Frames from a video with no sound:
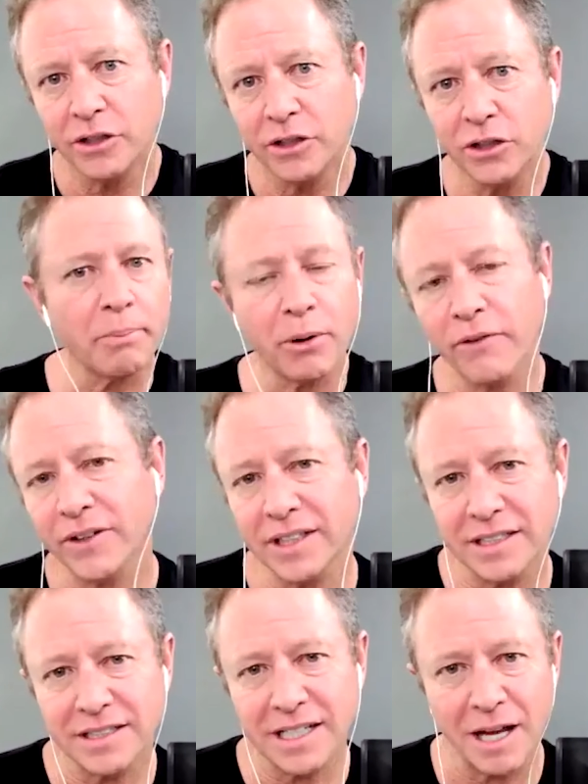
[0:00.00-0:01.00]
You're the
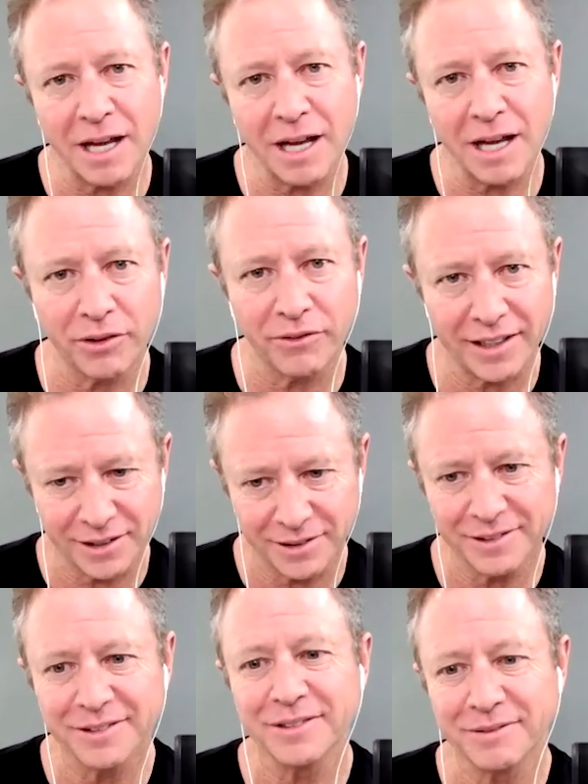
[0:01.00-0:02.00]
perfect example of
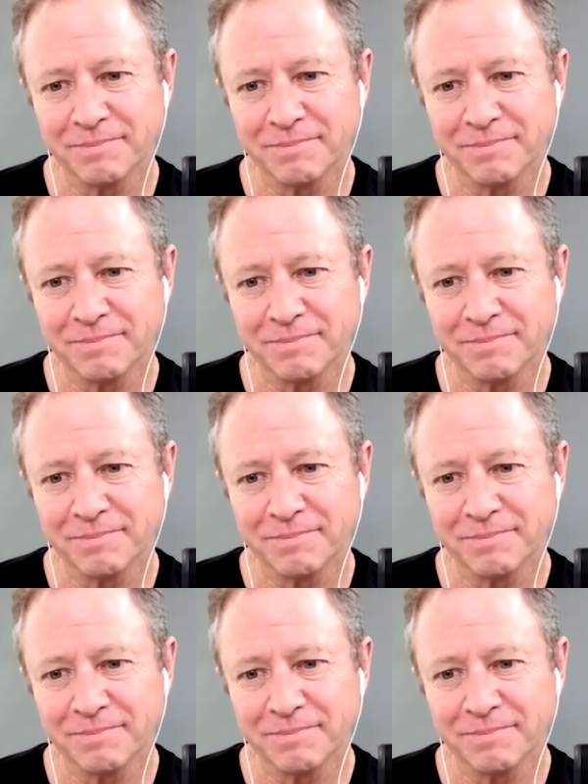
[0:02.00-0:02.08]
that.